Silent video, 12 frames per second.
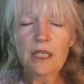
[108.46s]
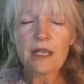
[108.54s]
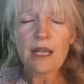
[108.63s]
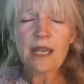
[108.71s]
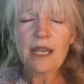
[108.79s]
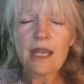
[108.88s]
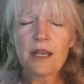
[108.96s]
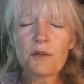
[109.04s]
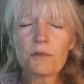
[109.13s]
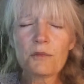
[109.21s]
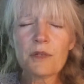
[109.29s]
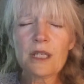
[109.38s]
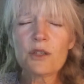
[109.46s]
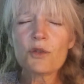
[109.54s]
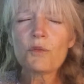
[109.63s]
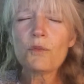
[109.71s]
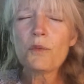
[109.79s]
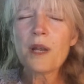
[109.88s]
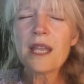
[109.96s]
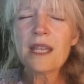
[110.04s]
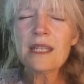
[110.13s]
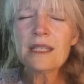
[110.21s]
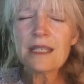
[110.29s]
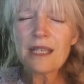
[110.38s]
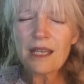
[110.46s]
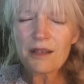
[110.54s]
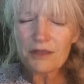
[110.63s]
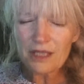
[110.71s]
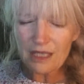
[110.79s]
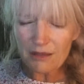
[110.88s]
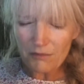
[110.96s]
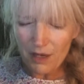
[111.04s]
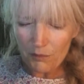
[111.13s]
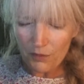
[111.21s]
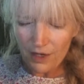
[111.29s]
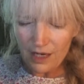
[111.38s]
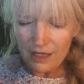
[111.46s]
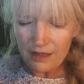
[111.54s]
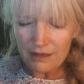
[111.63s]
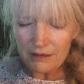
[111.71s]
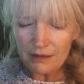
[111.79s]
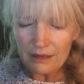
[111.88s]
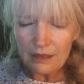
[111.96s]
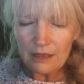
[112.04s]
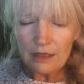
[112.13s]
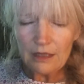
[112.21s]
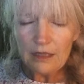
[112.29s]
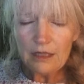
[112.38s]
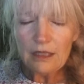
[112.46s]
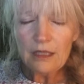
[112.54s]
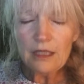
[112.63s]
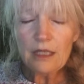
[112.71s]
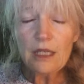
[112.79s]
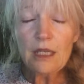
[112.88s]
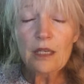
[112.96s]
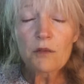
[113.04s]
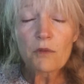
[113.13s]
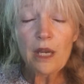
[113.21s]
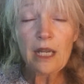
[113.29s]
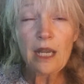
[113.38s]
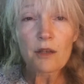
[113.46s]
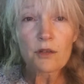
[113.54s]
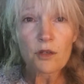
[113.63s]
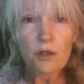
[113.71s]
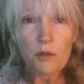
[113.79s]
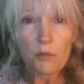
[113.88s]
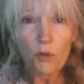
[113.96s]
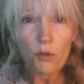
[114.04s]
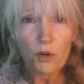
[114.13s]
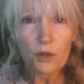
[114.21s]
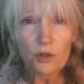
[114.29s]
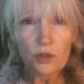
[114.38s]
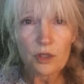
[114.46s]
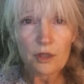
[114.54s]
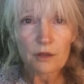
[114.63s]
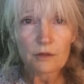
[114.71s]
and I had to reach way down to get my breath and ran out to the porch.